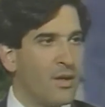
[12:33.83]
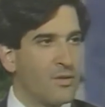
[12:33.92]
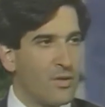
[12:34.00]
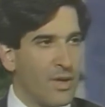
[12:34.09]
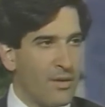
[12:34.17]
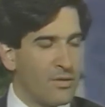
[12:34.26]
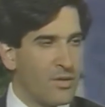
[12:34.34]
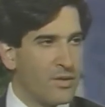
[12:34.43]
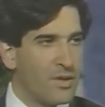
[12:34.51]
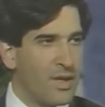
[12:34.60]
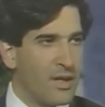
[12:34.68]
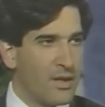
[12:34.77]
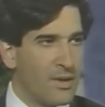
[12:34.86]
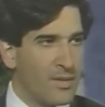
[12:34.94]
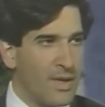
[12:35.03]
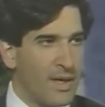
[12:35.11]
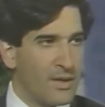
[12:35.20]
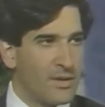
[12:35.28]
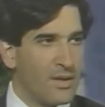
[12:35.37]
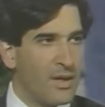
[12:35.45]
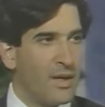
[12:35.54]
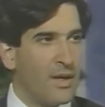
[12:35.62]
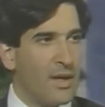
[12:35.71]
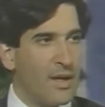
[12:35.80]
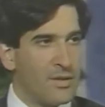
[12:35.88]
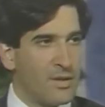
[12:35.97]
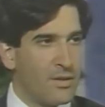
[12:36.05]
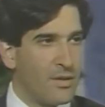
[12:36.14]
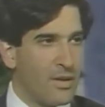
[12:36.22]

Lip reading: So the Arizona state income tax has a